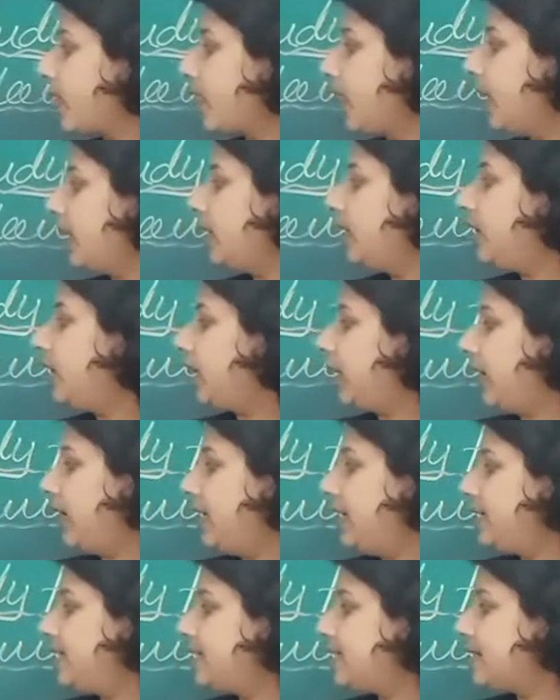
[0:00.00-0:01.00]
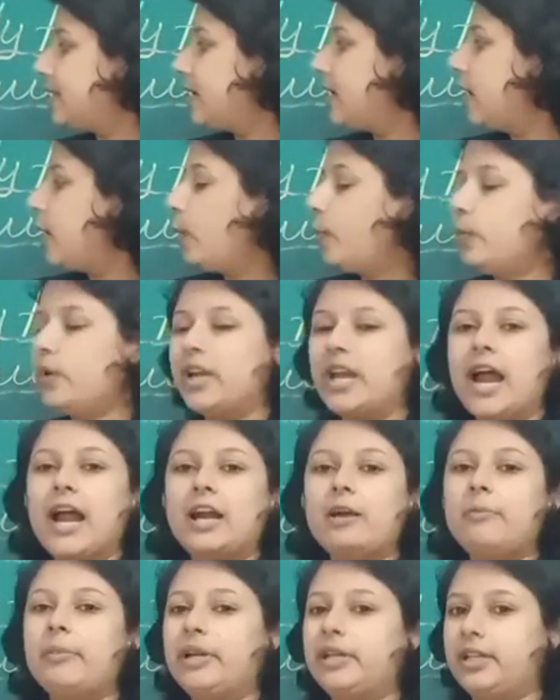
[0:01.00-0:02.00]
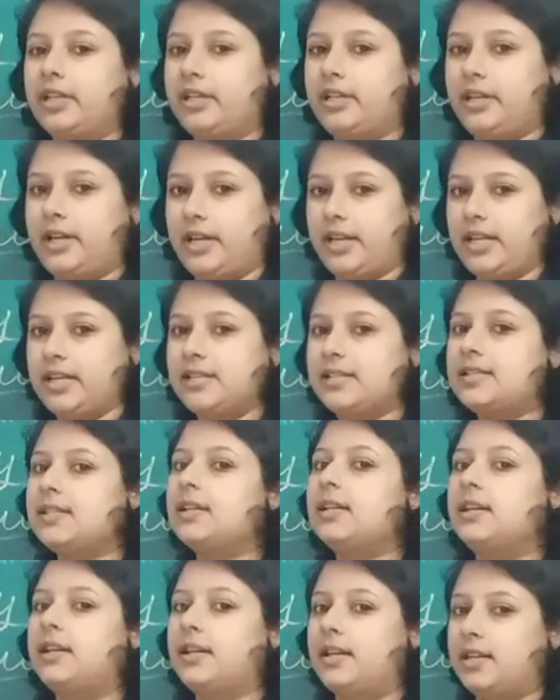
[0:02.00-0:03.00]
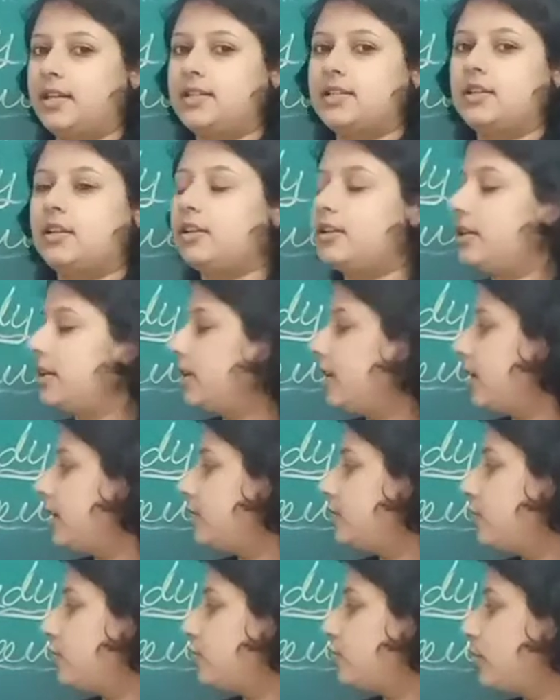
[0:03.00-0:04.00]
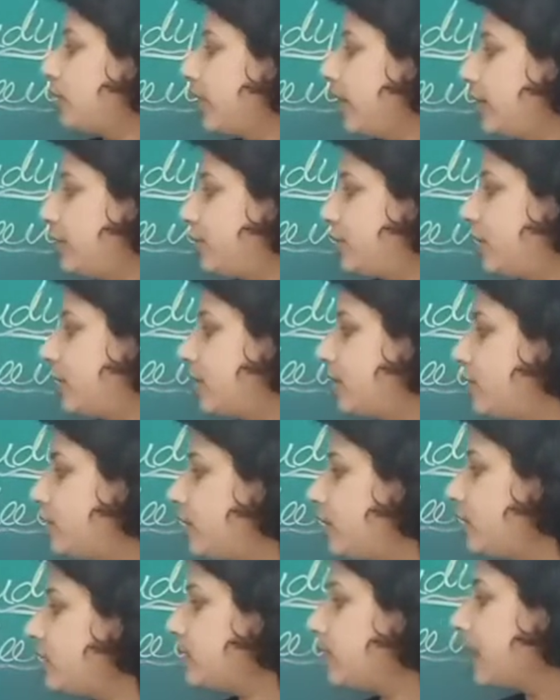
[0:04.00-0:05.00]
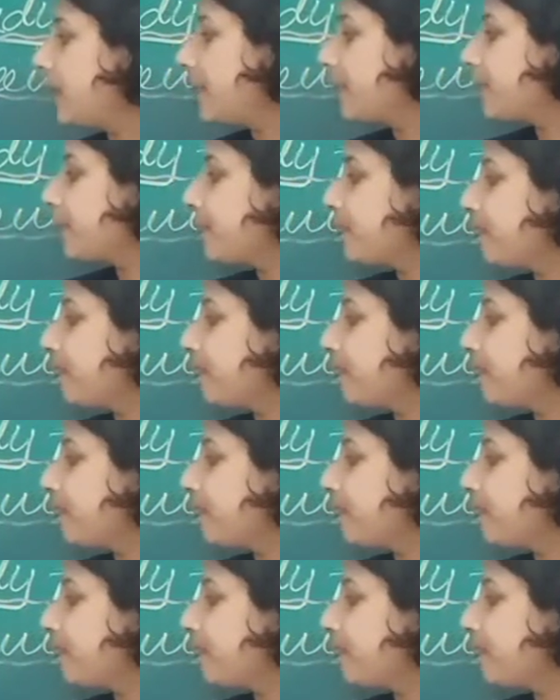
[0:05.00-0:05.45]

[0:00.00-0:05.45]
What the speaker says: Then trees. We can't get trees. Tree is also a natural resource.